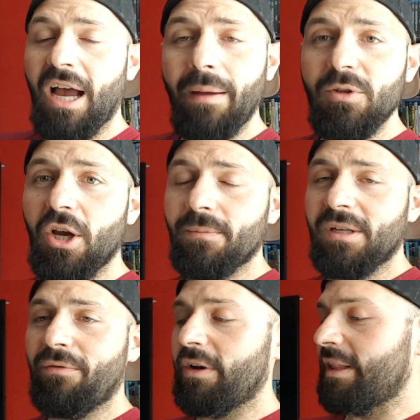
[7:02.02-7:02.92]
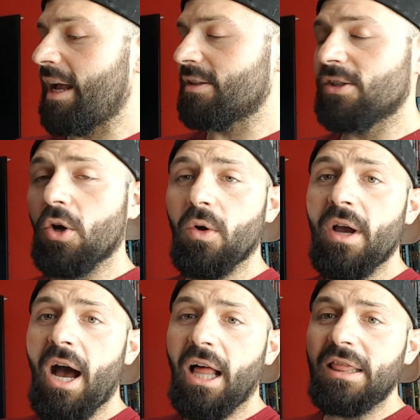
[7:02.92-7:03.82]
time jump, stuff like that. So
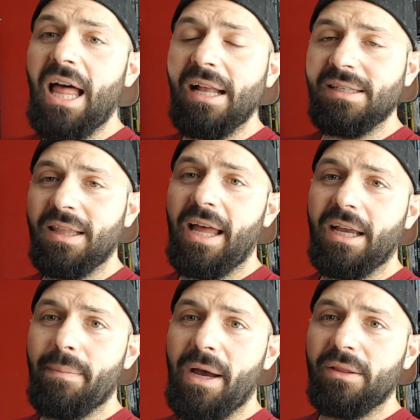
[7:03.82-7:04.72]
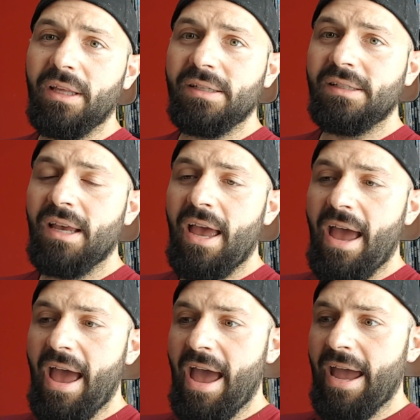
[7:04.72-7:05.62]
a lot to like about this,
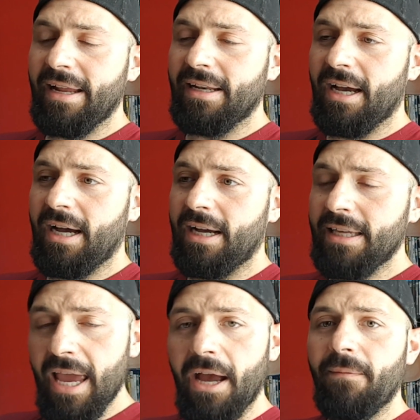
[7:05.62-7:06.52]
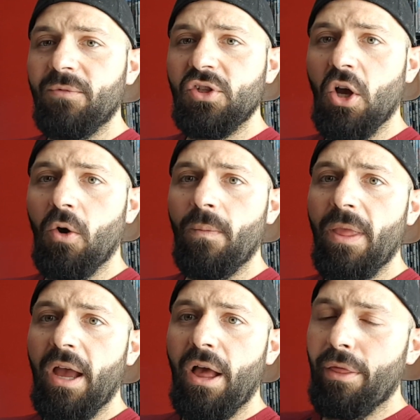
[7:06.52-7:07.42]
and yeah, so
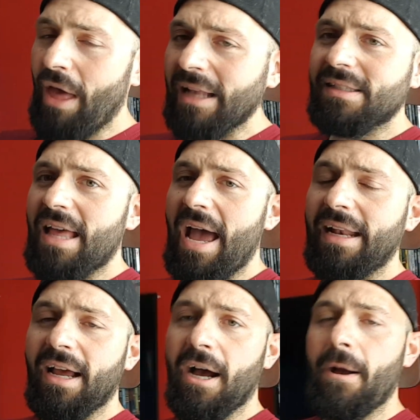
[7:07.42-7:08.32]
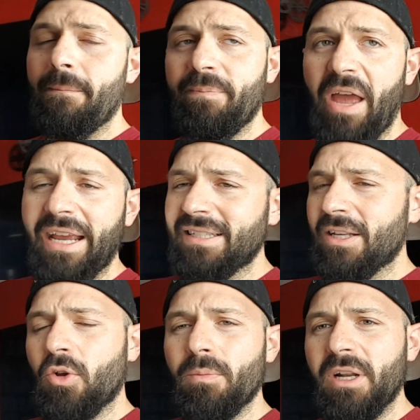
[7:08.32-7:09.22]
that's that. I guess
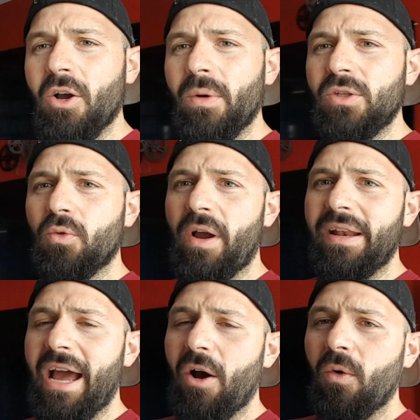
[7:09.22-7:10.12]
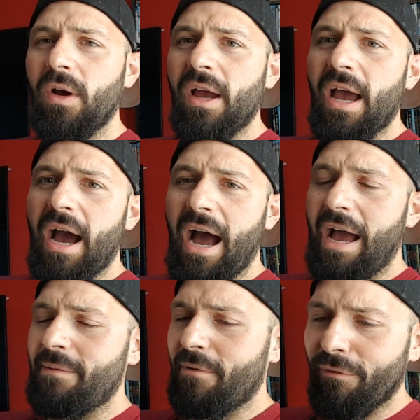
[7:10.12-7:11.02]
that's all I'm going to go into right now.
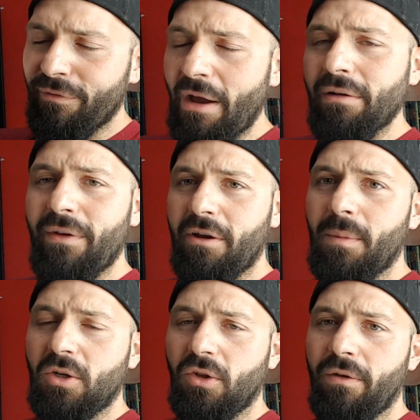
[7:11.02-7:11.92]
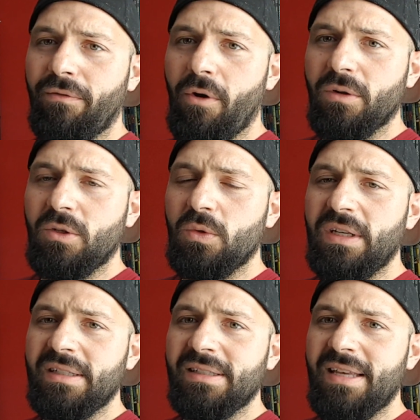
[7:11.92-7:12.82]
I'm very much looking forward to
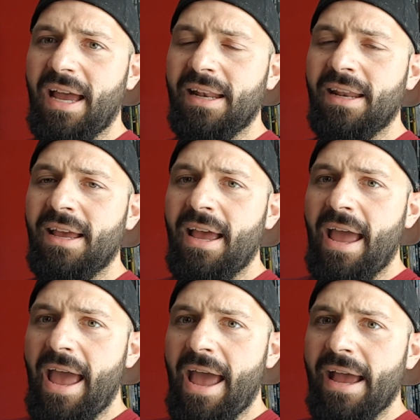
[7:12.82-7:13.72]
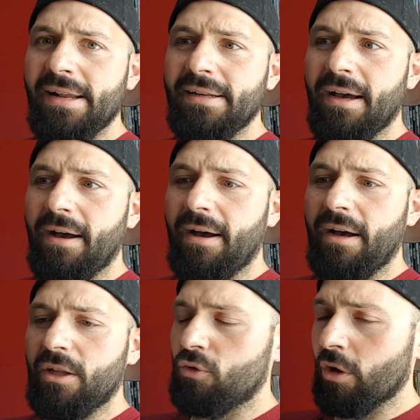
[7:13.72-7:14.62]
Season 10, and
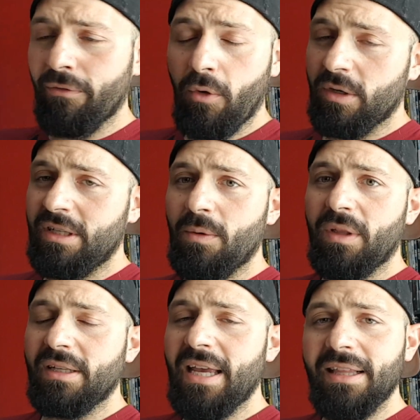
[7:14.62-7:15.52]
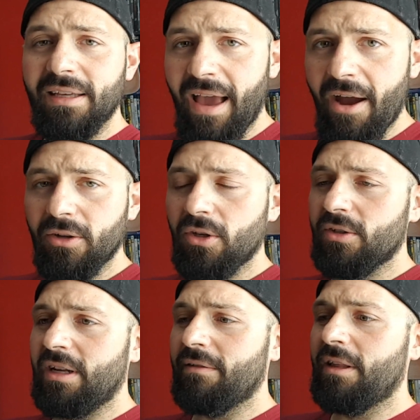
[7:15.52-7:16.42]
looking forward to seeing where they take the
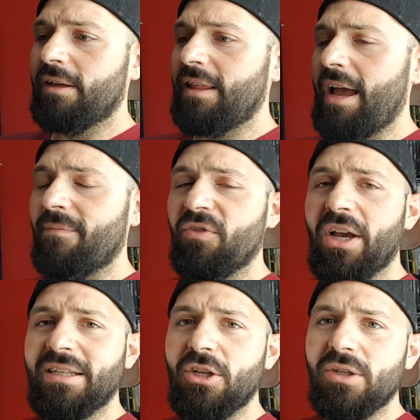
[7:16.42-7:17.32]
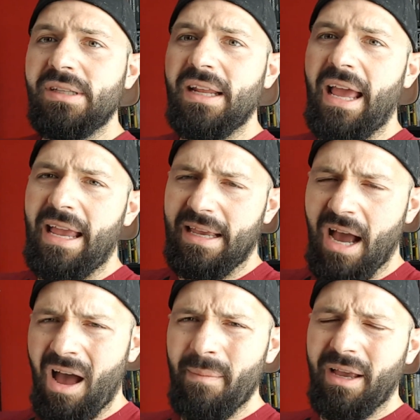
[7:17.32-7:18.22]
characters and everything like that. And guys, I just did a
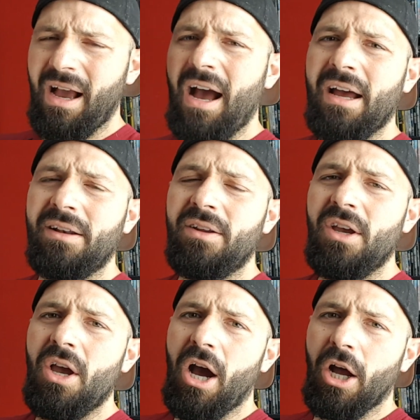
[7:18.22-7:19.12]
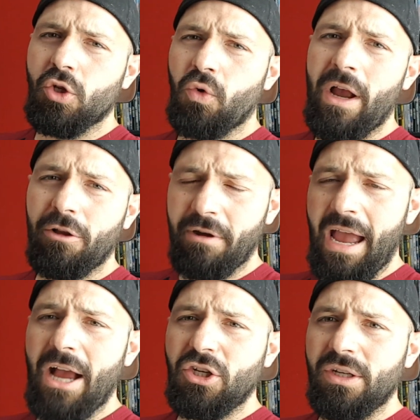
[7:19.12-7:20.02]
Comic-Con trailer
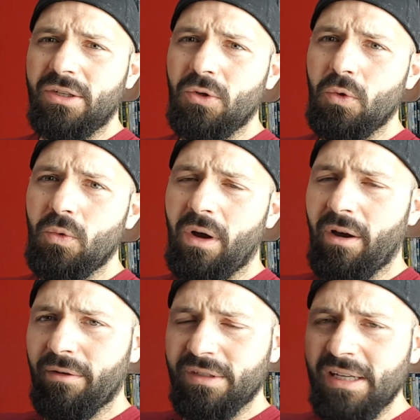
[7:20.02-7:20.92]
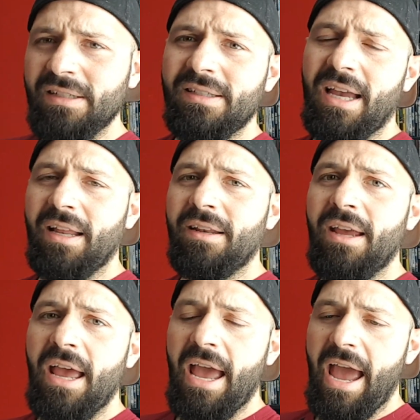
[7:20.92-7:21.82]
reaction to Season
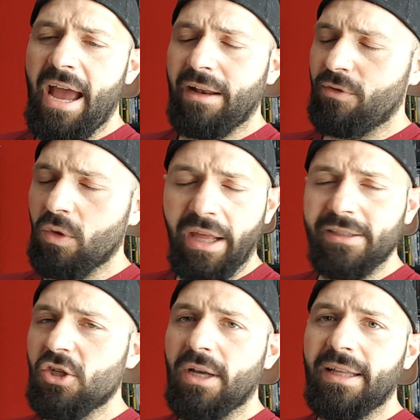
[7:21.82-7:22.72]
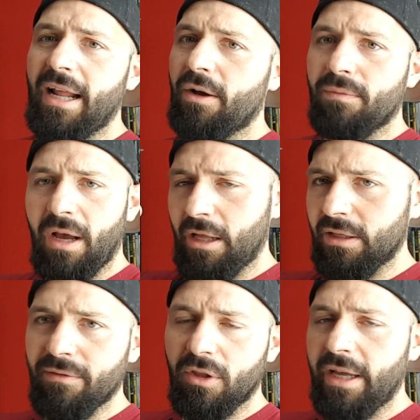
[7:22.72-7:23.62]
10. And if you'd like to check that out, I'll
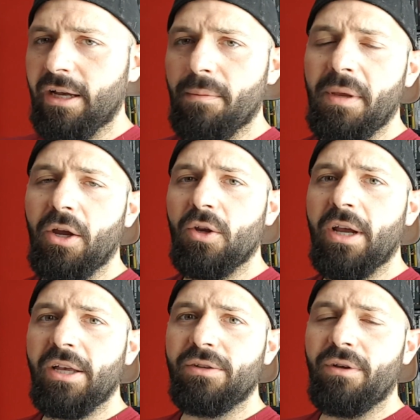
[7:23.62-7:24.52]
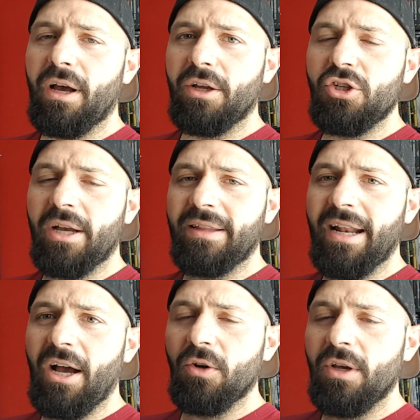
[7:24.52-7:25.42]
leave a link up here. You guys check that
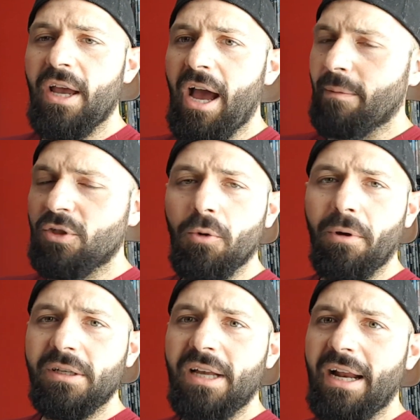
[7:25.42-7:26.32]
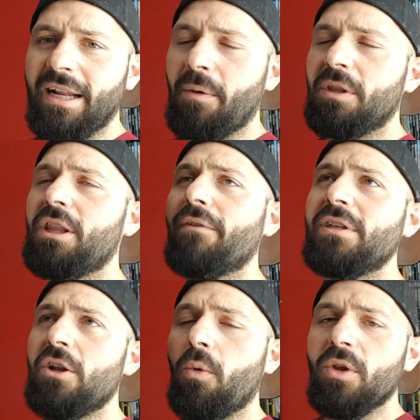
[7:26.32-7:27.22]
out. I'm super excited. I would love
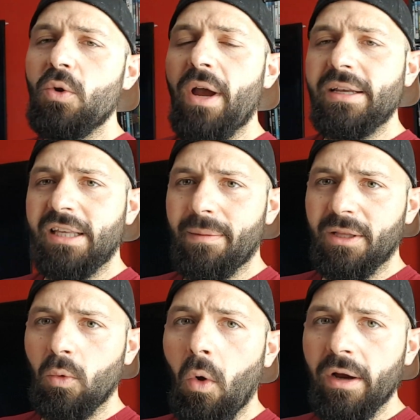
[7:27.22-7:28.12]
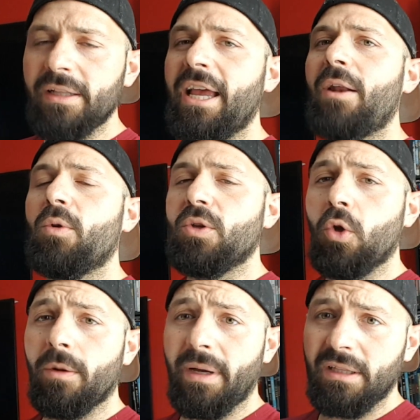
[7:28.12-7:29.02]
to know what you guys think about The Walking Dead, what you
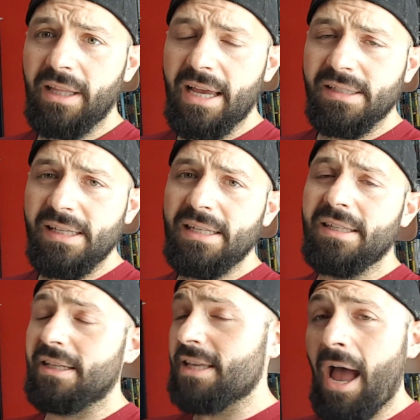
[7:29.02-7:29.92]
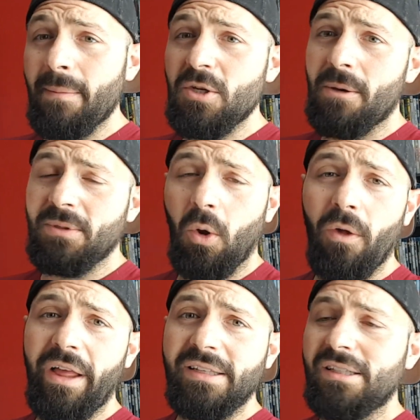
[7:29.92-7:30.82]
thought about the last season, the time jumps, all
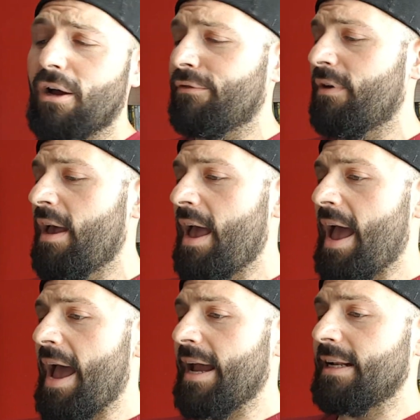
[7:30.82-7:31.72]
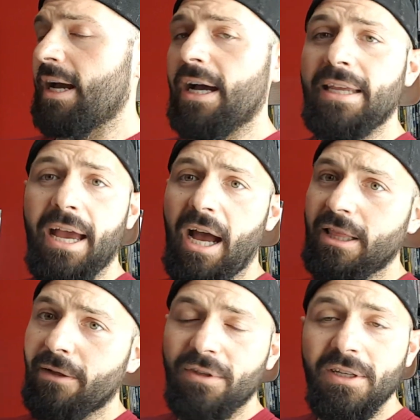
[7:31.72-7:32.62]
that stuff. And yeah, I'd
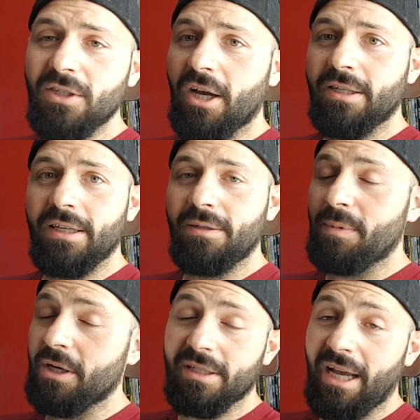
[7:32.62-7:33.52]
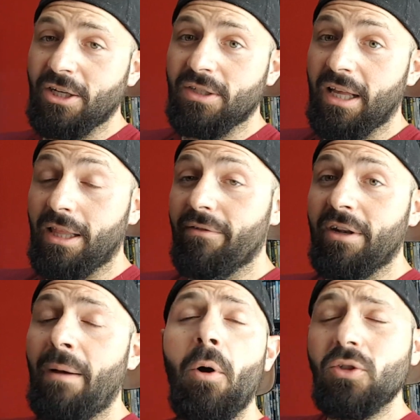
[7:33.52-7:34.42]
love to discuss this because I love it.
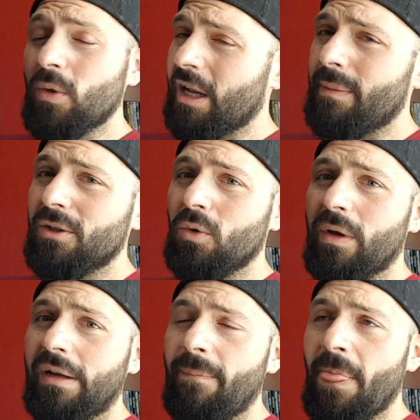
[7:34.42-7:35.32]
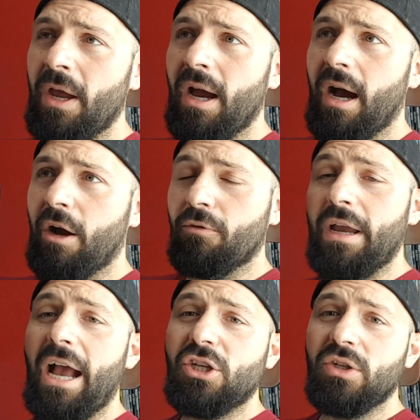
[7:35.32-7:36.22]
And I'm also thinking about doing
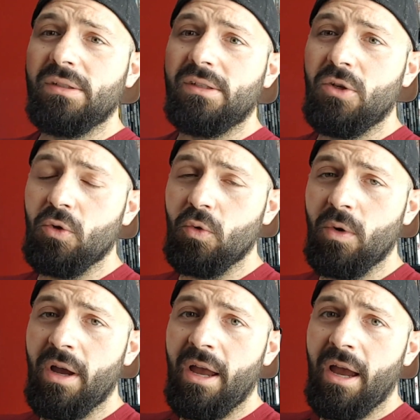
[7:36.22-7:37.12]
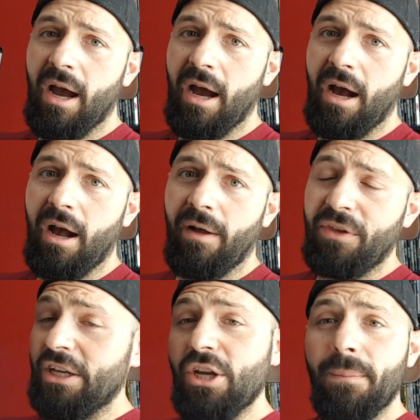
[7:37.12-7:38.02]
reactions to
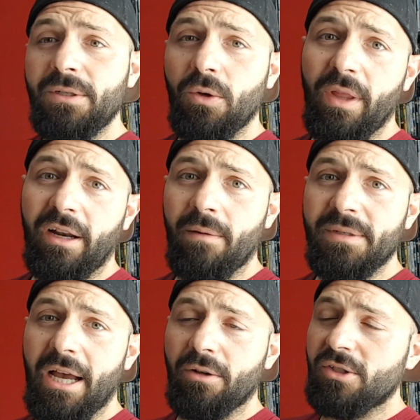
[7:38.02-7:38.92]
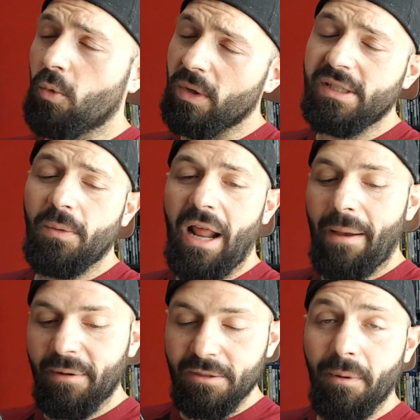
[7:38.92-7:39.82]
each episode that comes out. So we'll see what
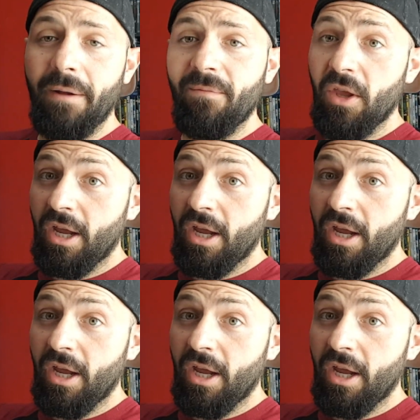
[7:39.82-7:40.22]
happens. But